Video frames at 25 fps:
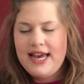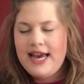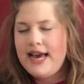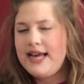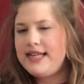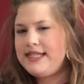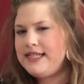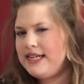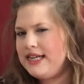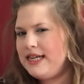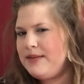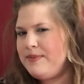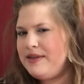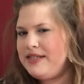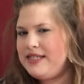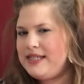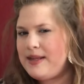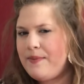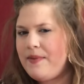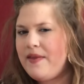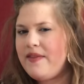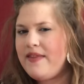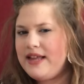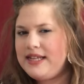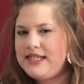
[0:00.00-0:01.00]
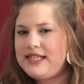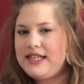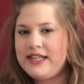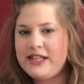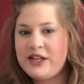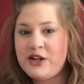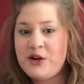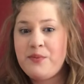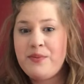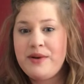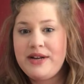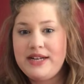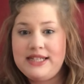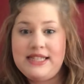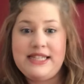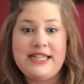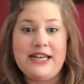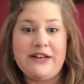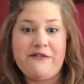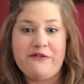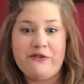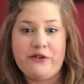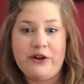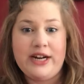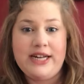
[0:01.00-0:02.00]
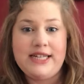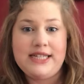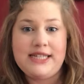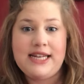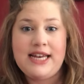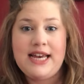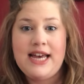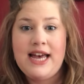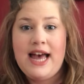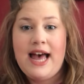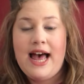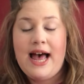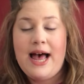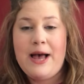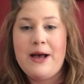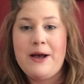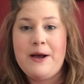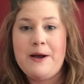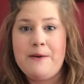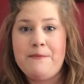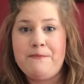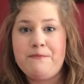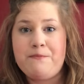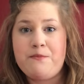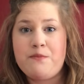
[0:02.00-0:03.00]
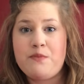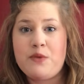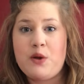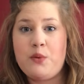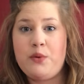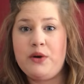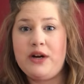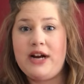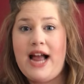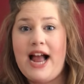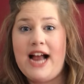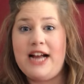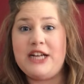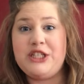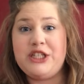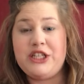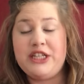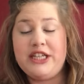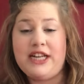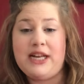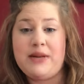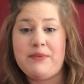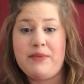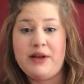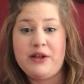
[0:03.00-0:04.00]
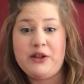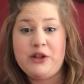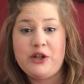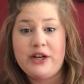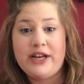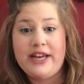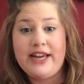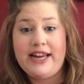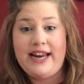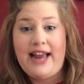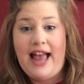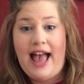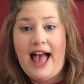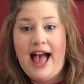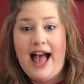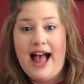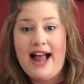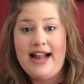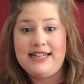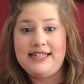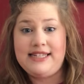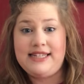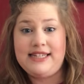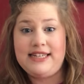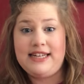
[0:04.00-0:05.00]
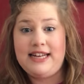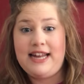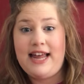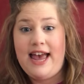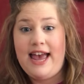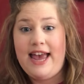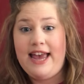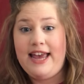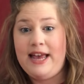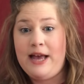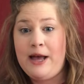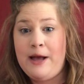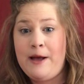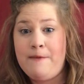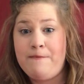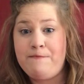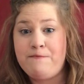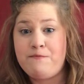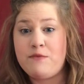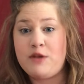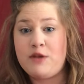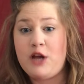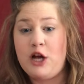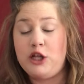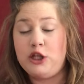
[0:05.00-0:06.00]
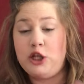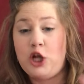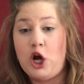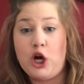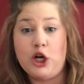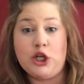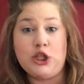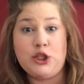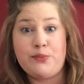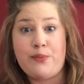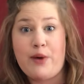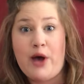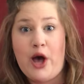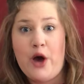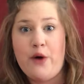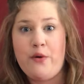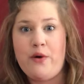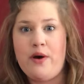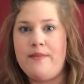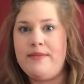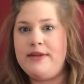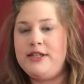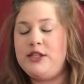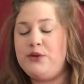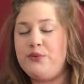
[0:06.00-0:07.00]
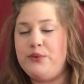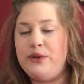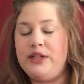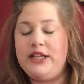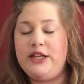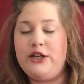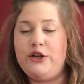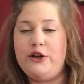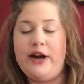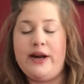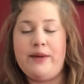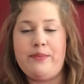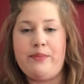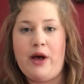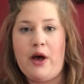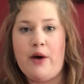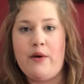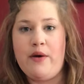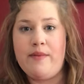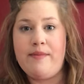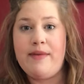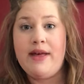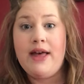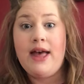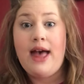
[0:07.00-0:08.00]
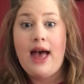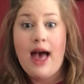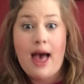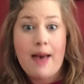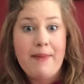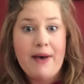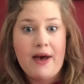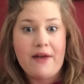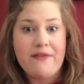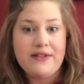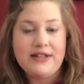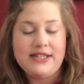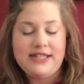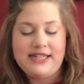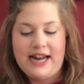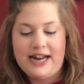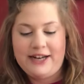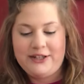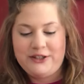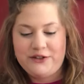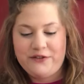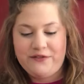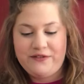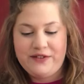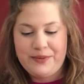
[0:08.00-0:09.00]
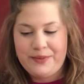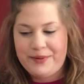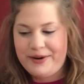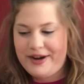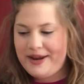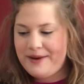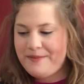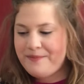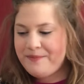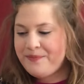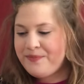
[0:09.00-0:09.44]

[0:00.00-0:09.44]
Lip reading: It's going to be something that's a little bit different. We're actually going to be looking at a large poem. It's a really great poem about the Statue of Liberty.